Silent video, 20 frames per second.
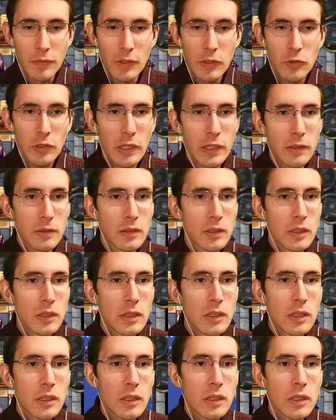Eventually.
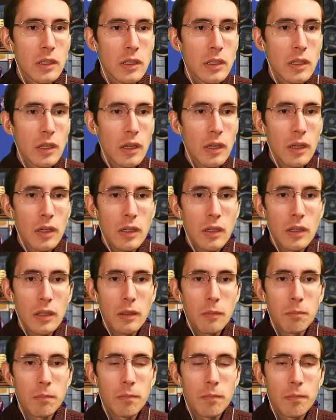
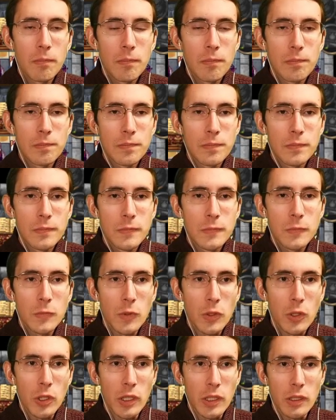Um,
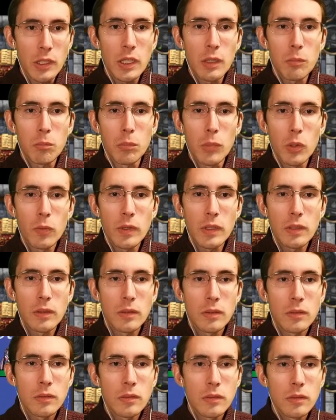I'm gonna keep
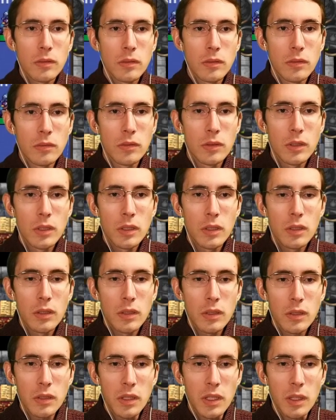moving. The battle